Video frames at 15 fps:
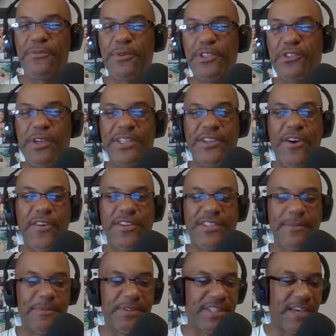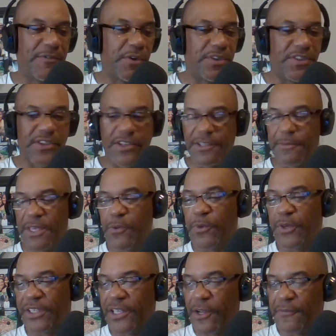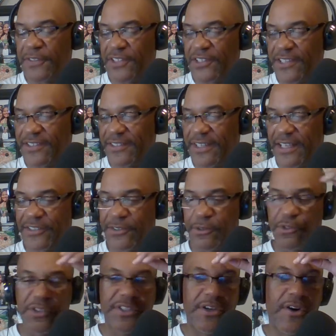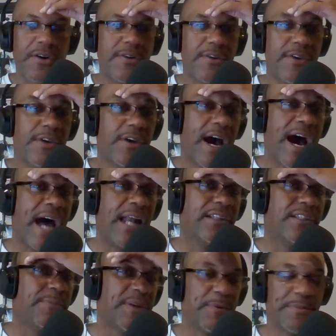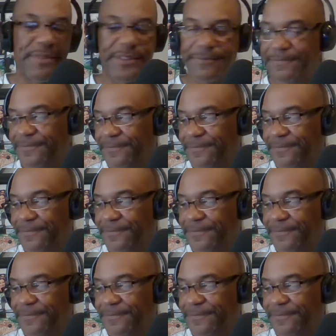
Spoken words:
with Dre Dog with something that's heavy on his heart, something he want to get off his chest tonight. So Dre Dog, holler at the people, man.